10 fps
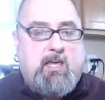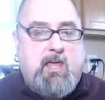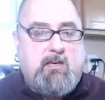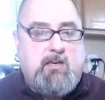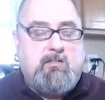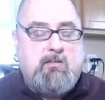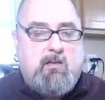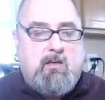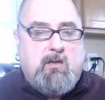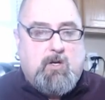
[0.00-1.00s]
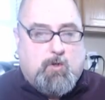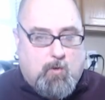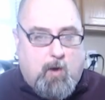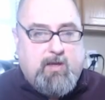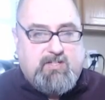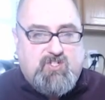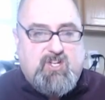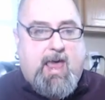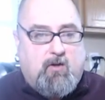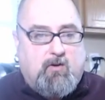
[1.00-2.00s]
can grow his
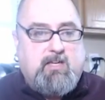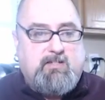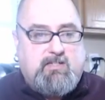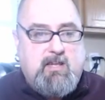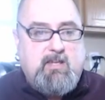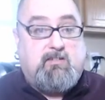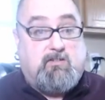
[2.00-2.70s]
channel because he's